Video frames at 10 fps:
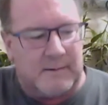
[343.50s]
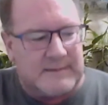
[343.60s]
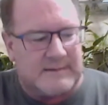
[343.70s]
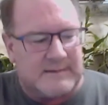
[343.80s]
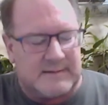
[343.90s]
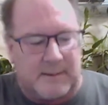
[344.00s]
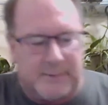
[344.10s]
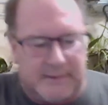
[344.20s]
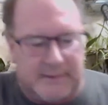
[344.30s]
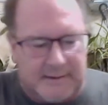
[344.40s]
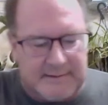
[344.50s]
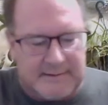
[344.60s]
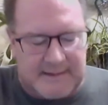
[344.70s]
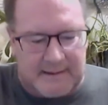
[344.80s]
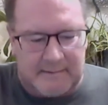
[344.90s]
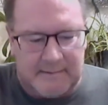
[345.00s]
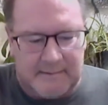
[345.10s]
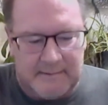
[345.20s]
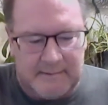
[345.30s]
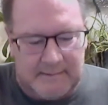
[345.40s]
it's just completely insane.
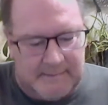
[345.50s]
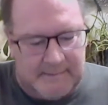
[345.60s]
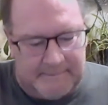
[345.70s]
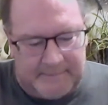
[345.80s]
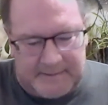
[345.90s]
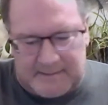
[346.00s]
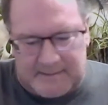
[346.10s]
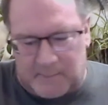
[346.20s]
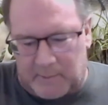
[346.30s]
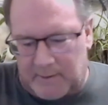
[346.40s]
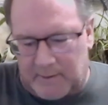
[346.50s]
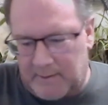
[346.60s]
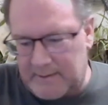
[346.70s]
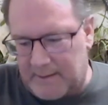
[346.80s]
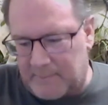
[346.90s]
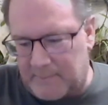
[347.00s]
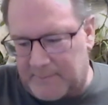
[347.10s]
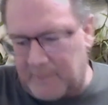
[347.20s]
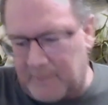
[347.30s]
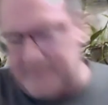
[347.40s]
So we're
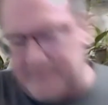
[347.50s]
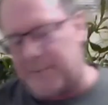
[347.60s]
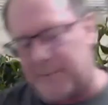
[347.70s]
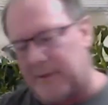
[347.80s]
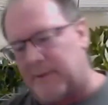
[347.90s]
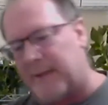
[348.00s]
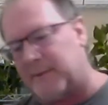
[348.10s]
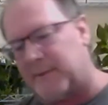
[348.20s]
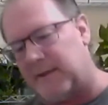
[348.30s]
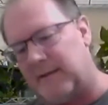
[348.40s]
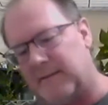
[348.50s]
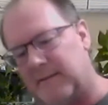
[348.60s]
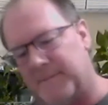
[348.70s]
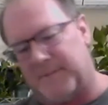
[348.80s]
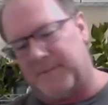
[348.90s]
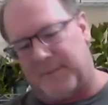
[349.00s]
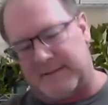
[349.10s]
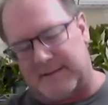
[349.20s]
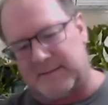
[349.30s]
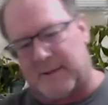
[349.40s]
falling down pretty rapidly.
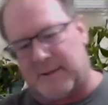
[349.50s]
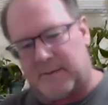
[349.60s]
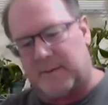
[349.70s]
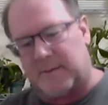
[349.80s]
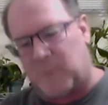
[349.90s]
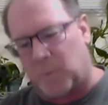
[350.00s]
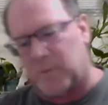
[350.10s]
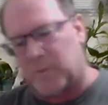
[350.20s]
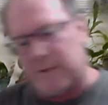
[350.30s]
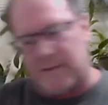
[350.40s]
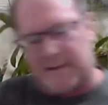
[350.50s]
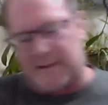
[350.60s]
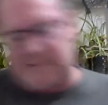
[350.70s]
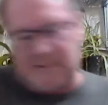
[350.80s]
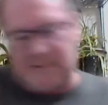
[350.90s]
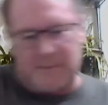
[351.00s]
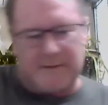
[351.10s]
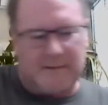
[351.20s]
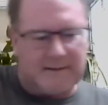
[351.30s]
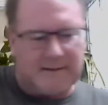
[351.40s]
3C is right around the corner. We know that's
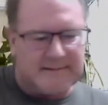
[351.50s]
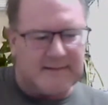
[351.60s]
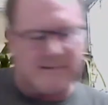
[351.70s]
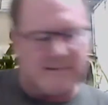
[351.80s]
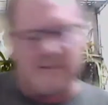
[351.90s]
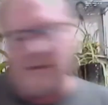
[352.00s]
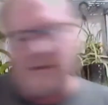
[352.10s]
human extinction.